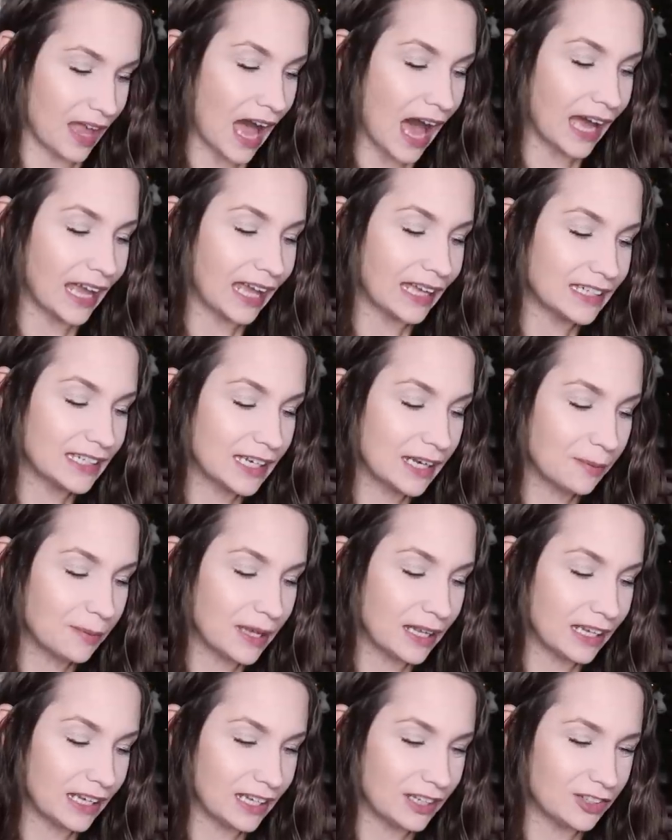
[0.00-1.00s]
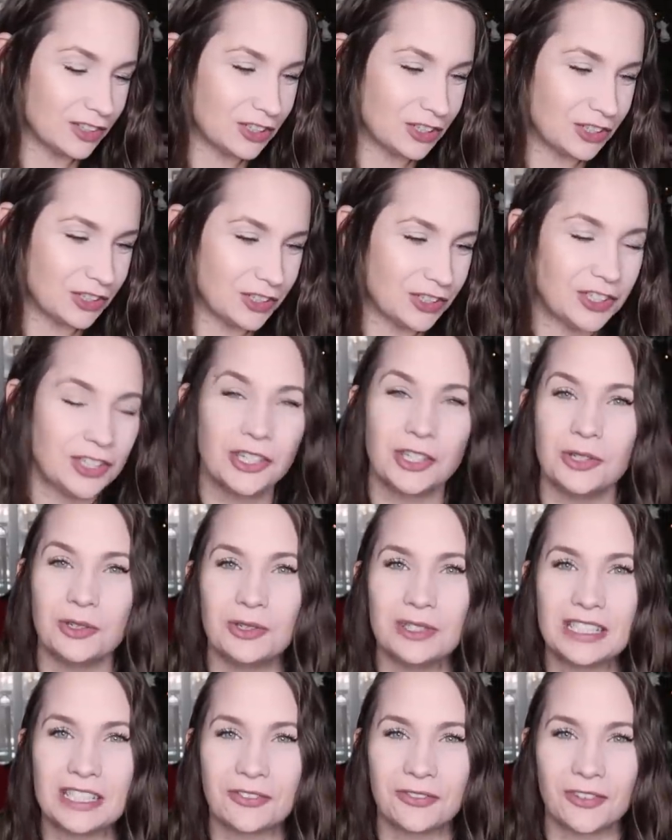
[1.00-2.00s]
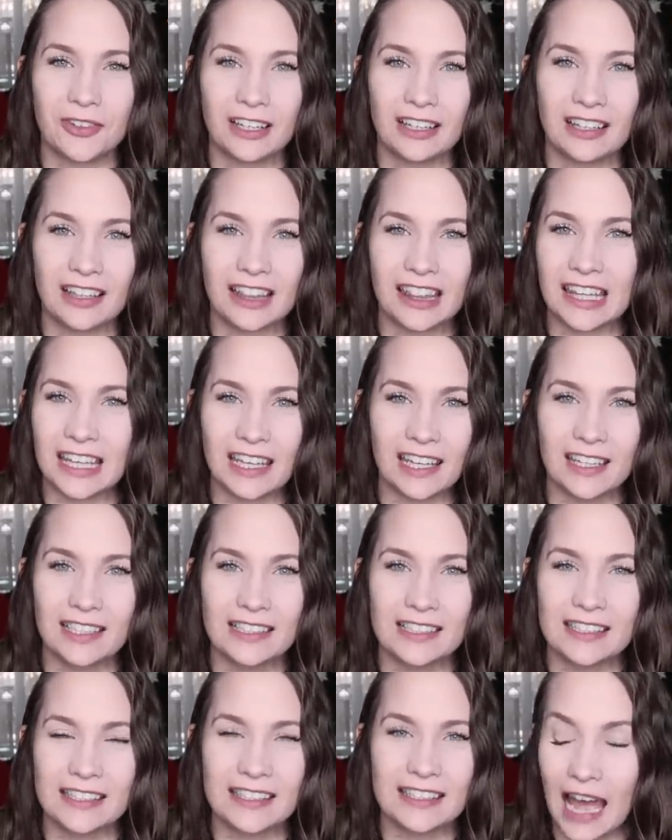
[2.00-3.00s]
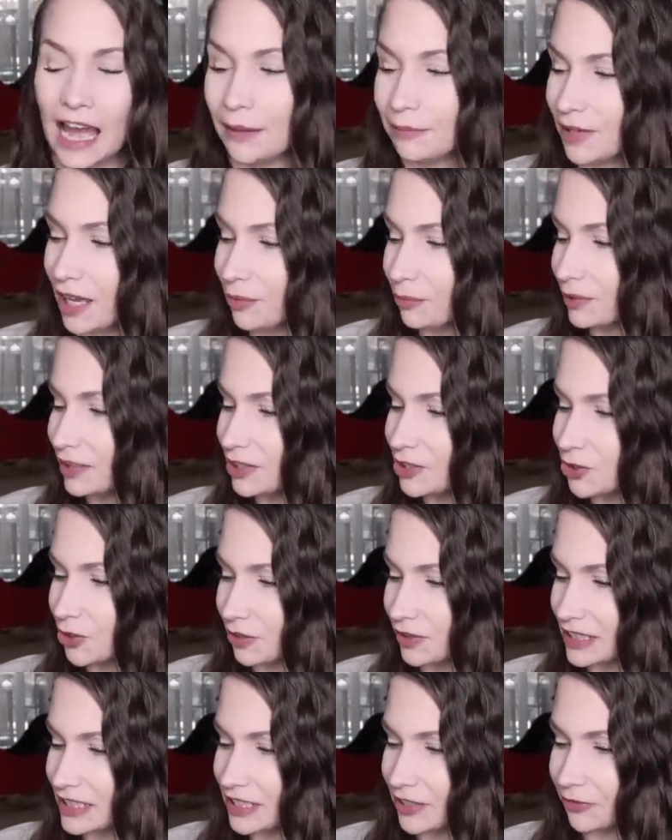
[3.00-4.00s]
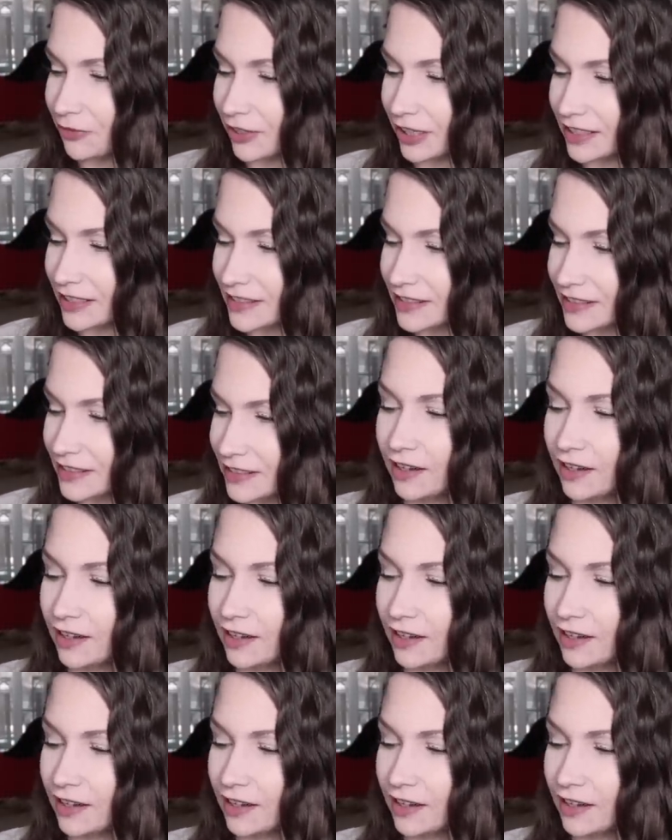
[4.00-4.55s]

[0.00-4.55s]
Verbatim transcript: I ended up getting two different things. I'm not really sure the difference.